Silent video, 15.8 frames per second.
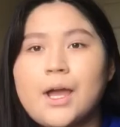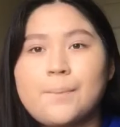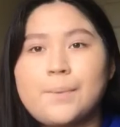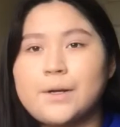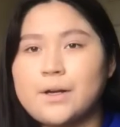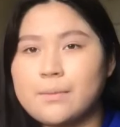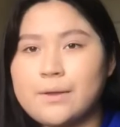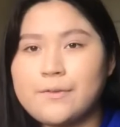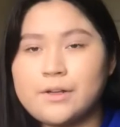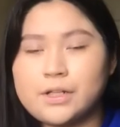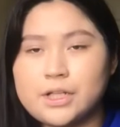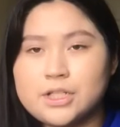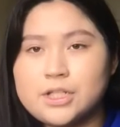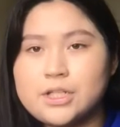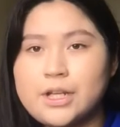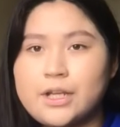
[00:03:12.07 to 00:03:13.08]
I put on my
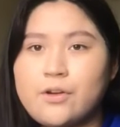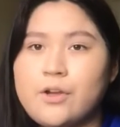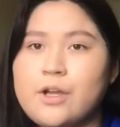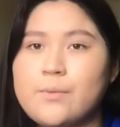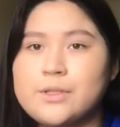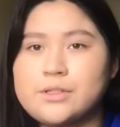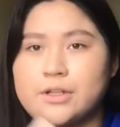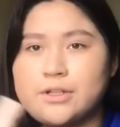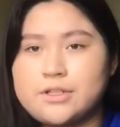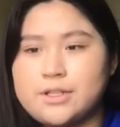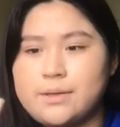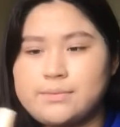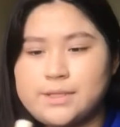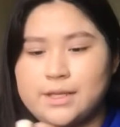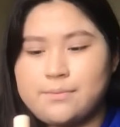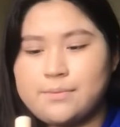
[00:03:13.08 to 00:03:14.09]
foundation, I go in with Tarte
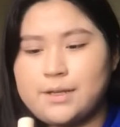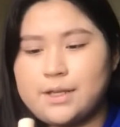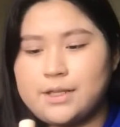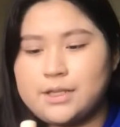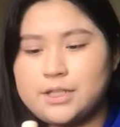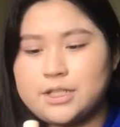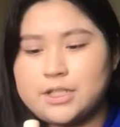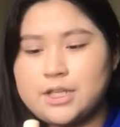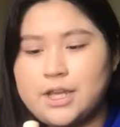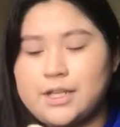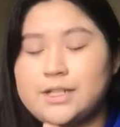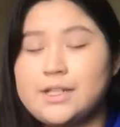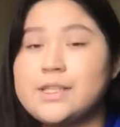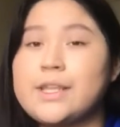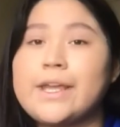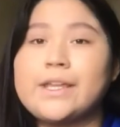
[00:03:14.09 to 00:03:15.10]
Shape Tape in the
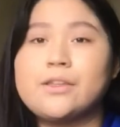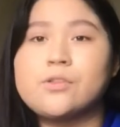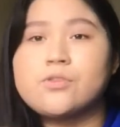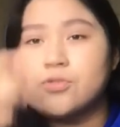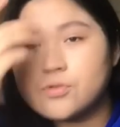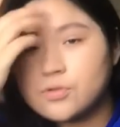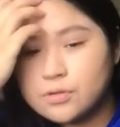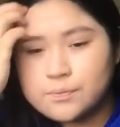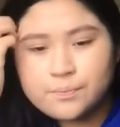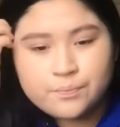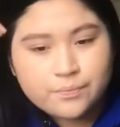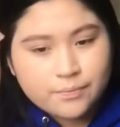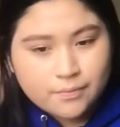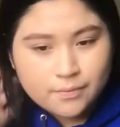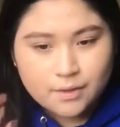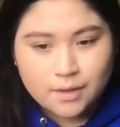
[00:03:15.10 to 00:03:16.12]
shade Light Neutral.
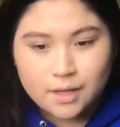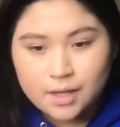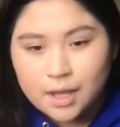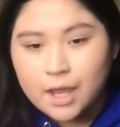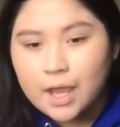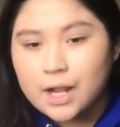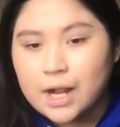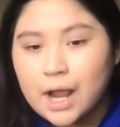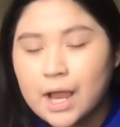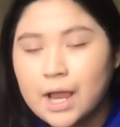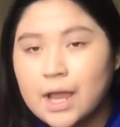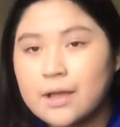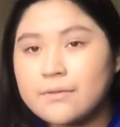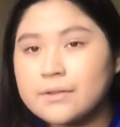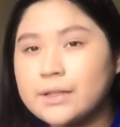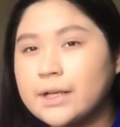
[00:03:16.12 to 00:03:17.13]
And I
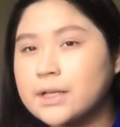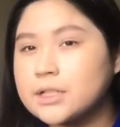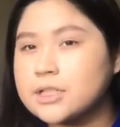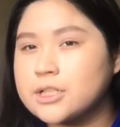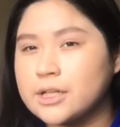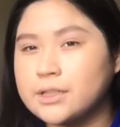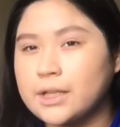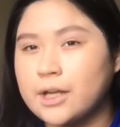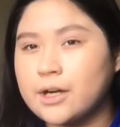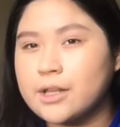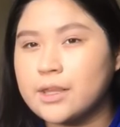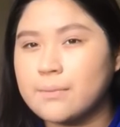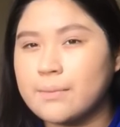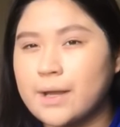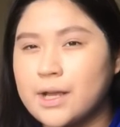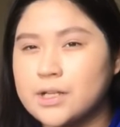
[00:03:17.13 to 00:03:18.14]
have like a shade lighter
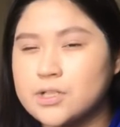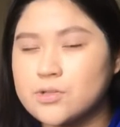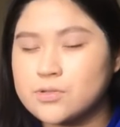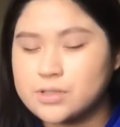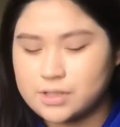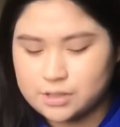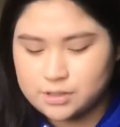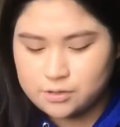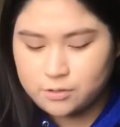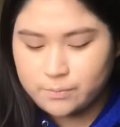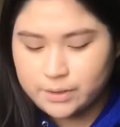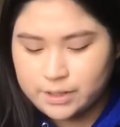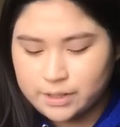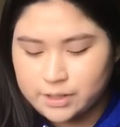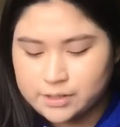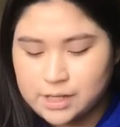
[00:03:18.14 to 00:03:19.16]
than my actual skin tone
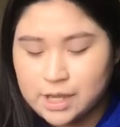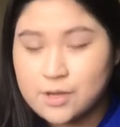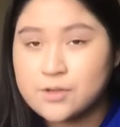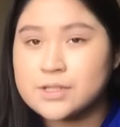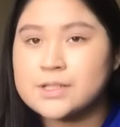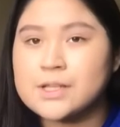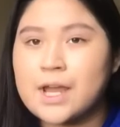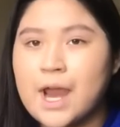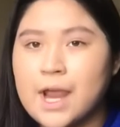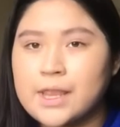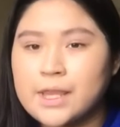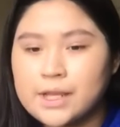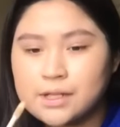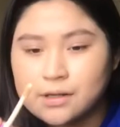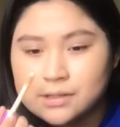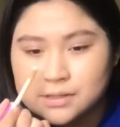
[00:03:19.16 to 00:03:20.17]
because I use it to
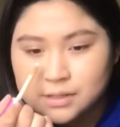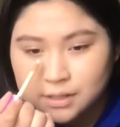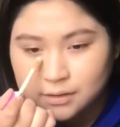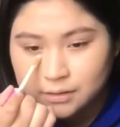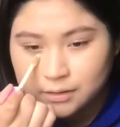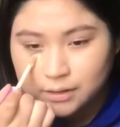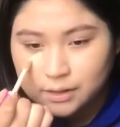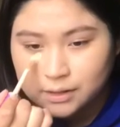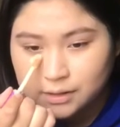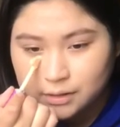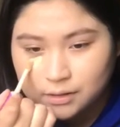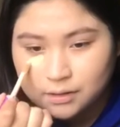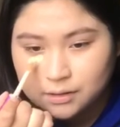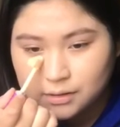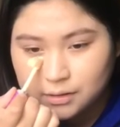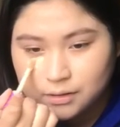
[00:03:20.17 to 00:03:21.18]
highlight, not to cut. Like,
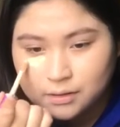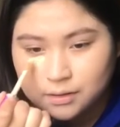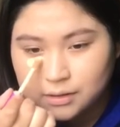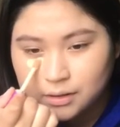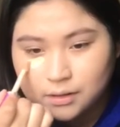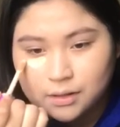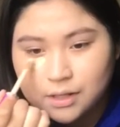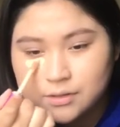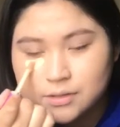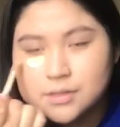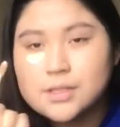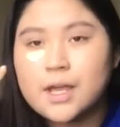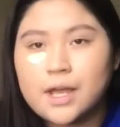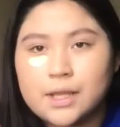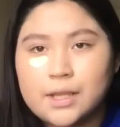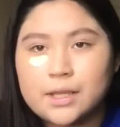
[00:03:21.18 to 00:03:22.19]
I use it
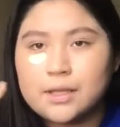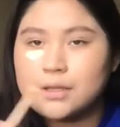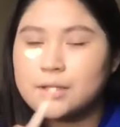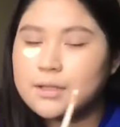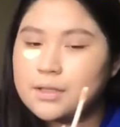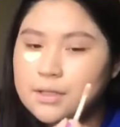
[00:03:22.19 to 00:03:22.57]
to highlight.